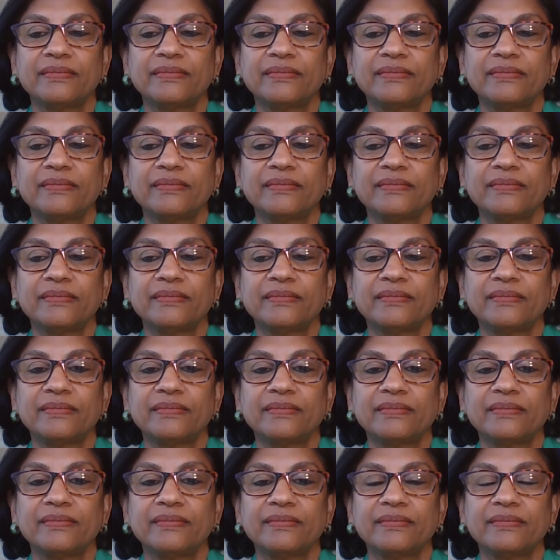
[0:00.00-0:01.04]

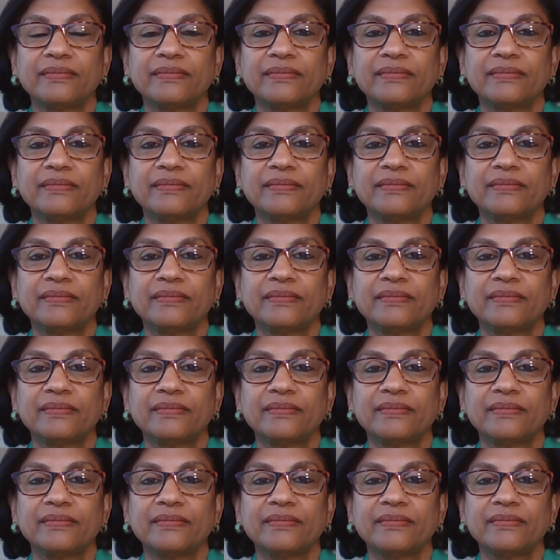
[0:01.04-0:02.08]

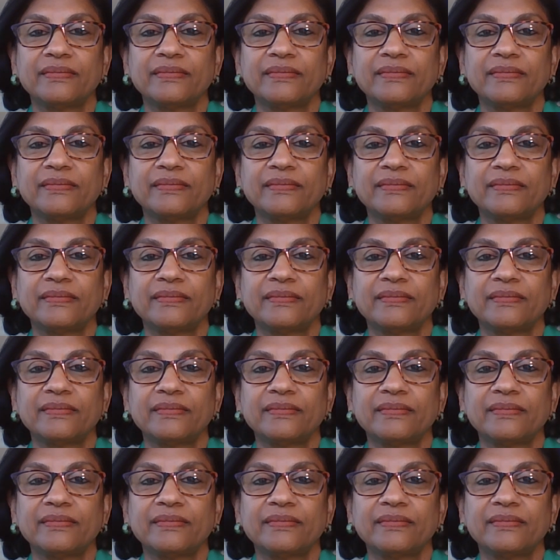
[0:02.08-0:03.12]

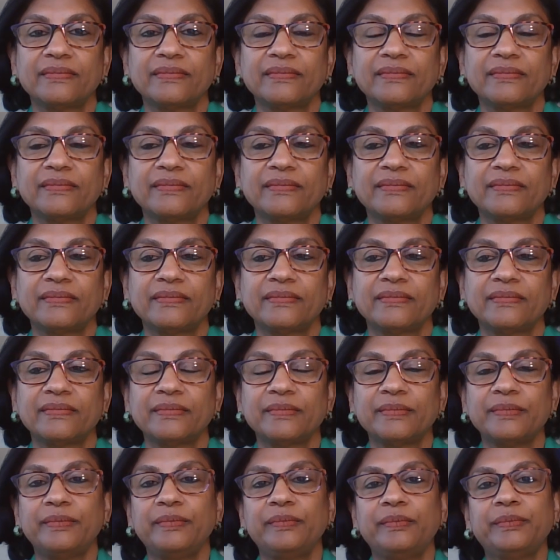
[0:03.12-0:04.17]

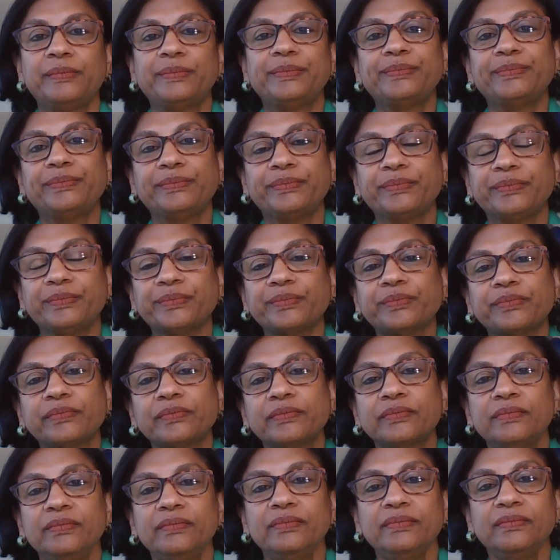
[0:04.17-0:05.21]

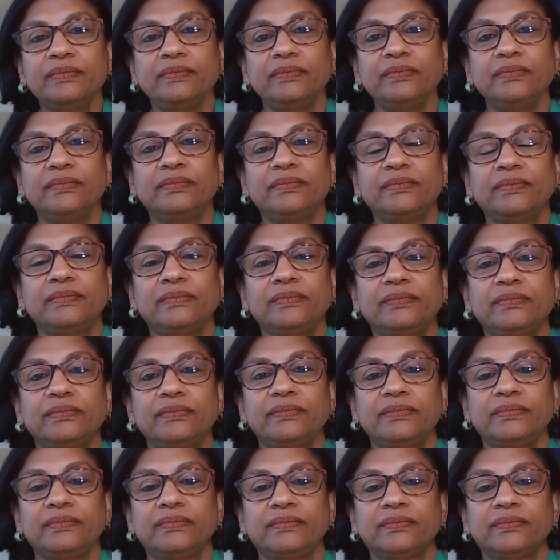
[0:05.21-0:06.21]
(silent)